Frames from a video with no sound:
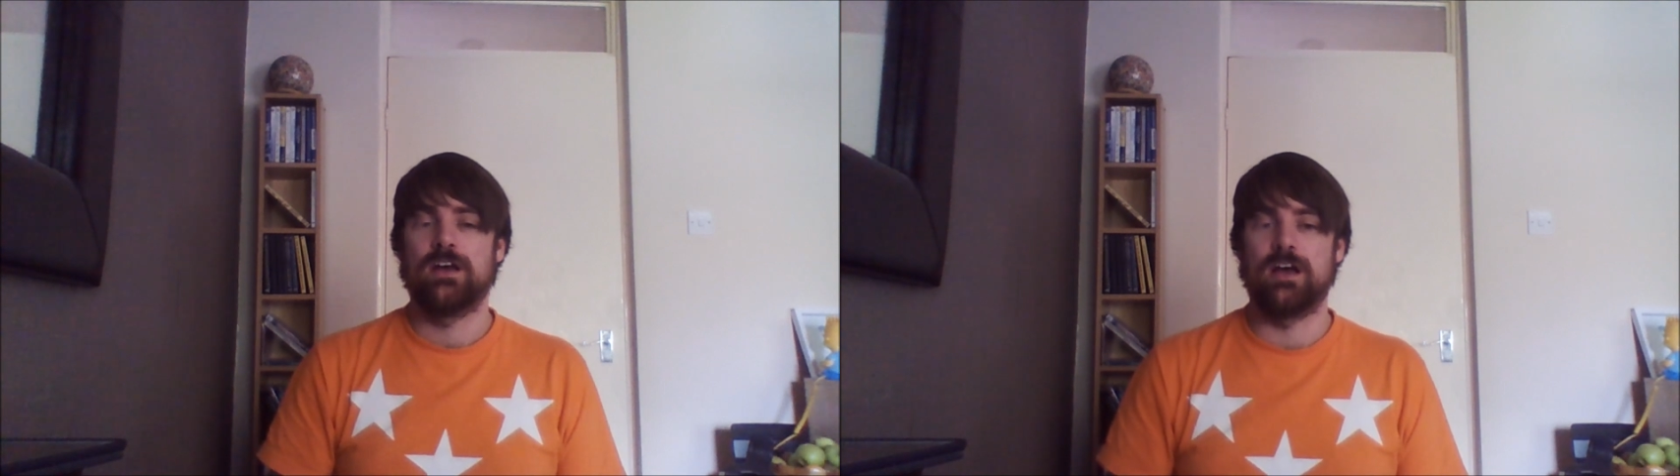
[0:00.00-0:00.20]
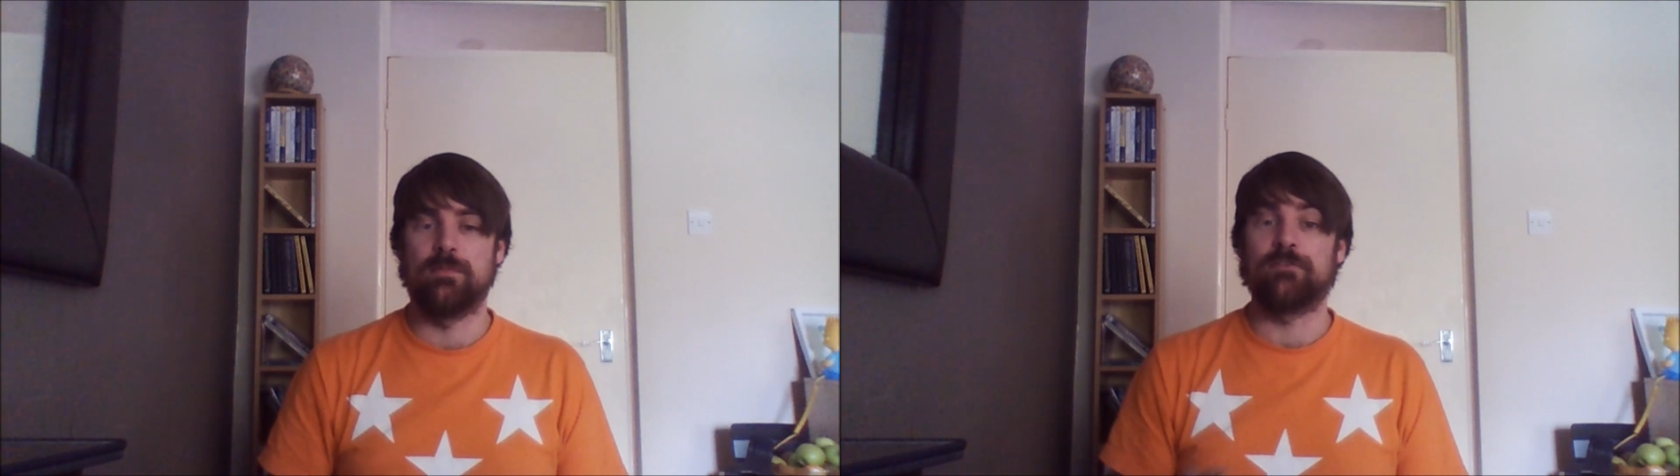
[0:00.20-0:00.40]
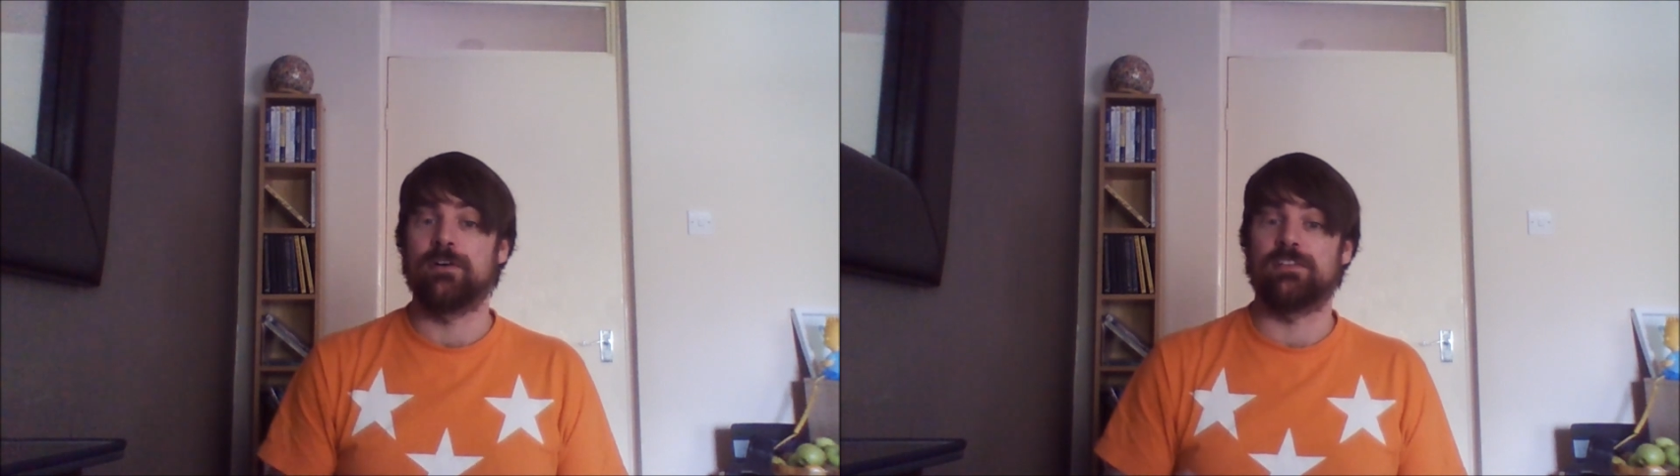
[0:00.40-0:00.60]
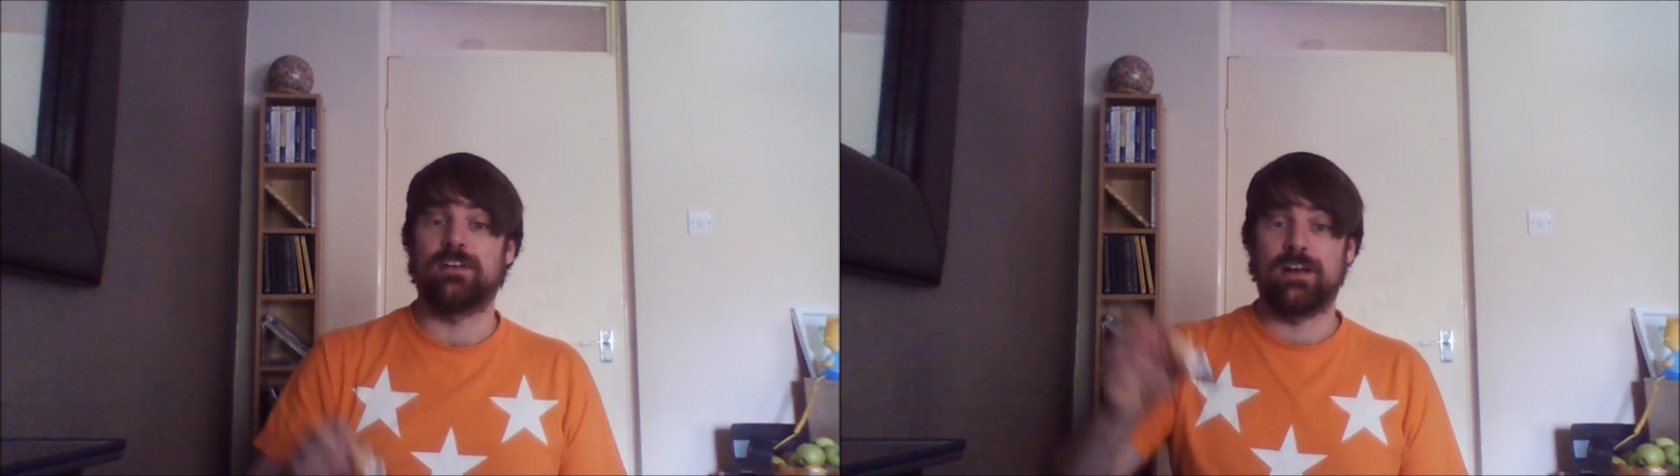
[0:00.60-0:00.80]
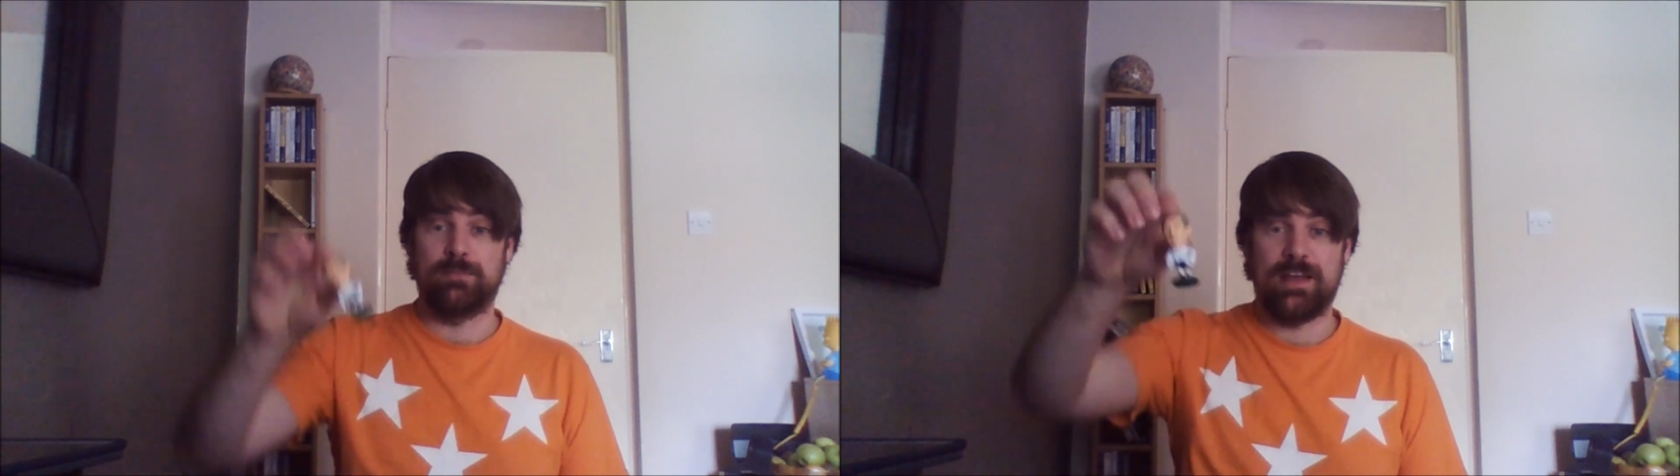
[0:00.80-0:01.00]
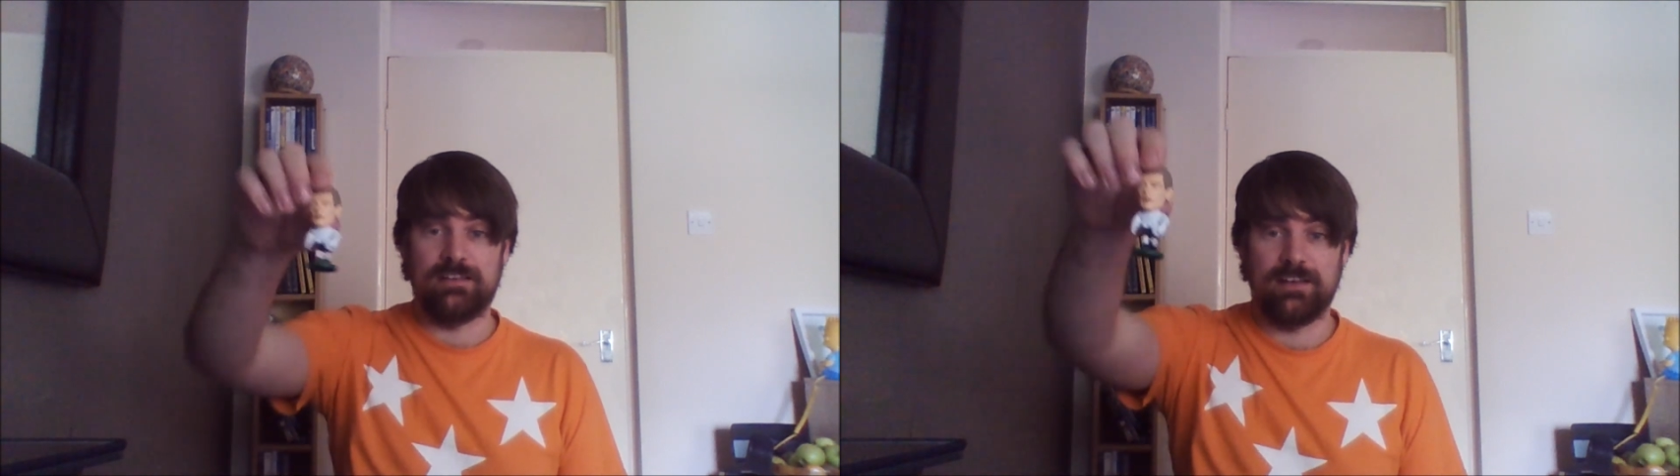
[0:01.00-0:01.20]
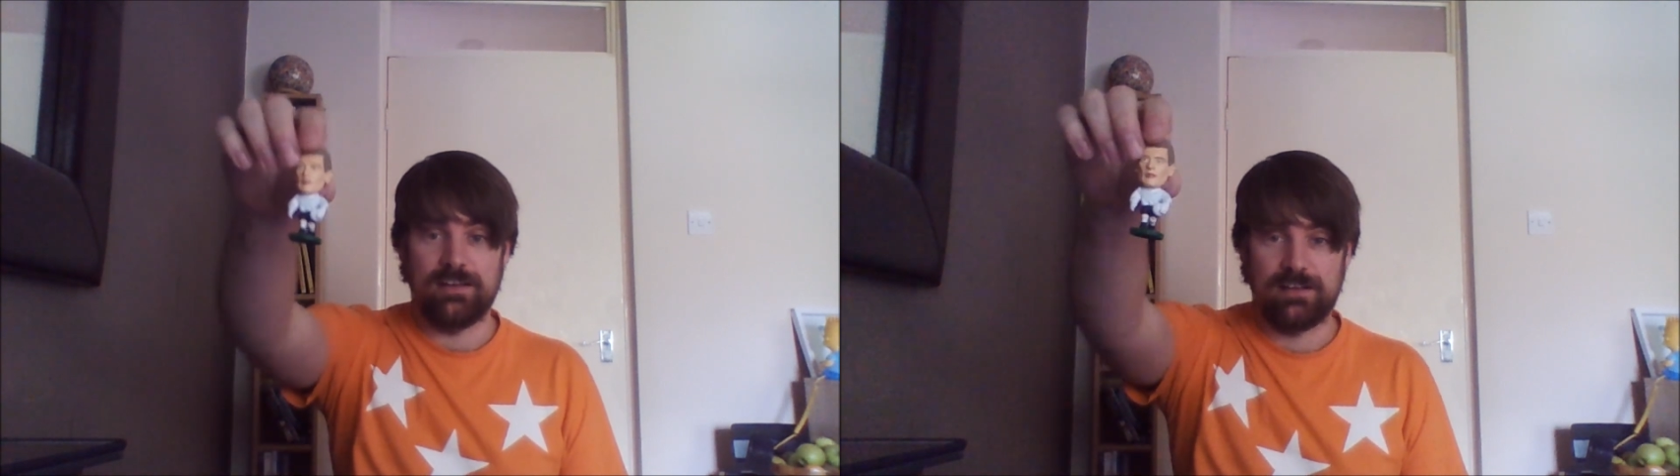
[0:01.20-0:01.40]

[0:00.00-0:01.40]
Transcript: I've already started painting it.